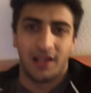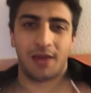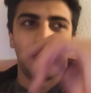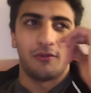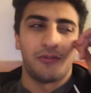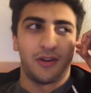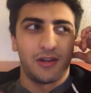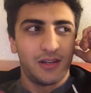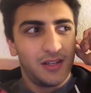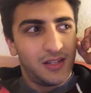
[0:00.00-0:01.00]
a game of uh,
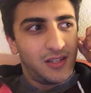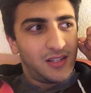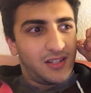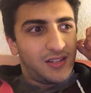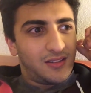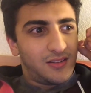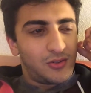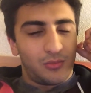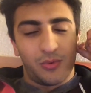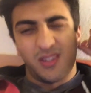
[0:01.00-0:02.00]

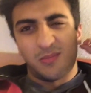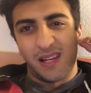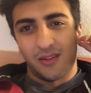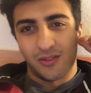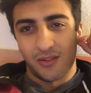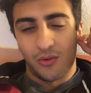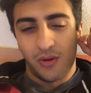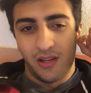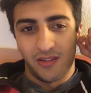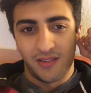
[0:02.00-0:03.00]
well, we just played toss the
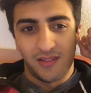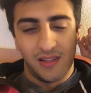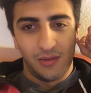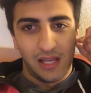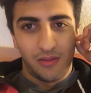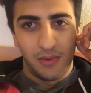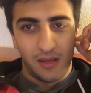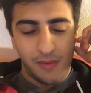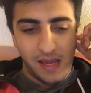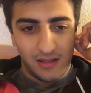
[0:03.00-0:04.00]
coin just to see who would get the
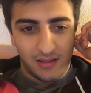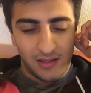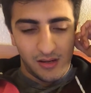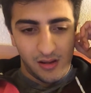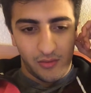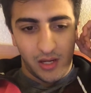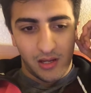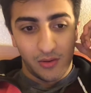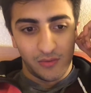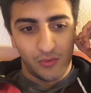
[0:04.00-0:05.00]
bigger bed, and I,
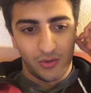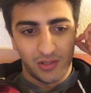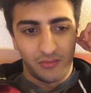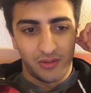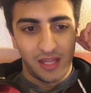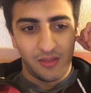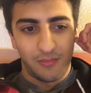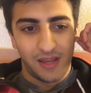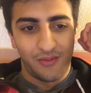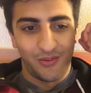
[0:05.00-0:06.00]
I was fortunate enough to get the
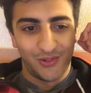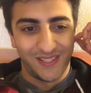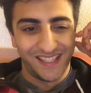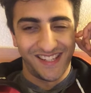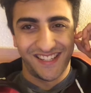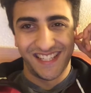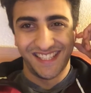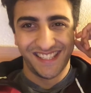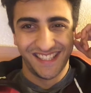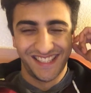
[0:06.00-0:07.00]
bed for the
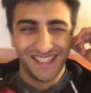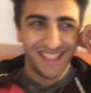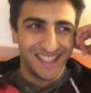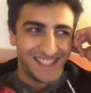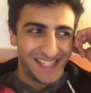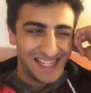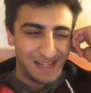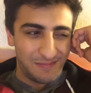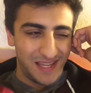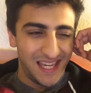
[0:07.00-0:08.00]
night.
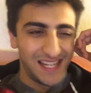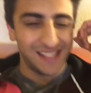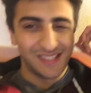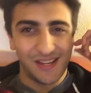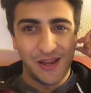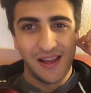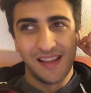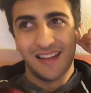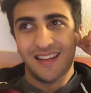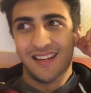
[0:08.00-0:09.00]
Um, but yeah, so
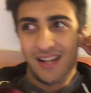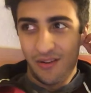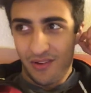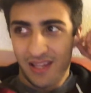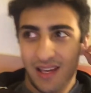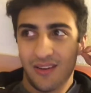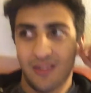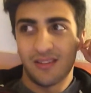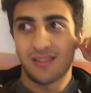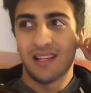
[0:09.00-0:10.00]
hopefully get a good
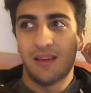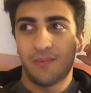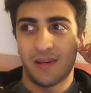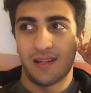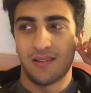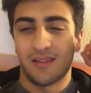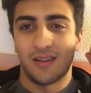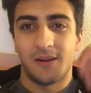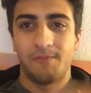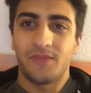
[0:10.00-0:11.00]
night's sleep and
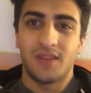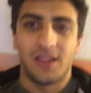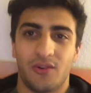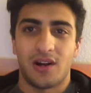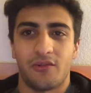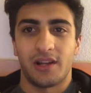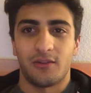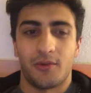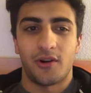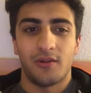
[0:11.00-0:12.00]
uh, hit the ground running
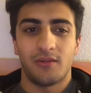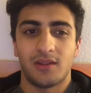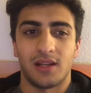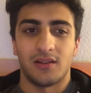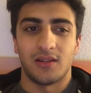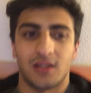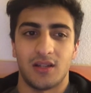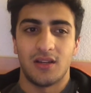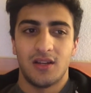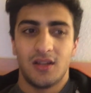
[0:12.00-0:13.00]
tomorrow and uh,
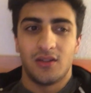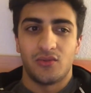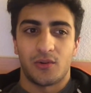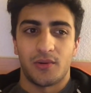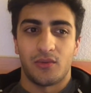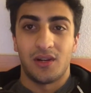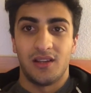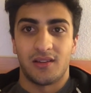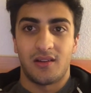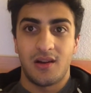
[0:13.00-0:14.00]
drop a really
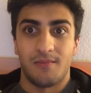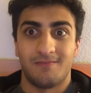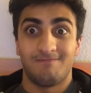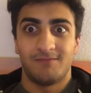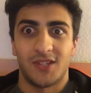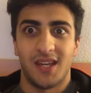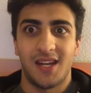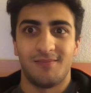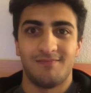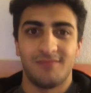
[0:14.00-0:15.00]
good time. So yeah,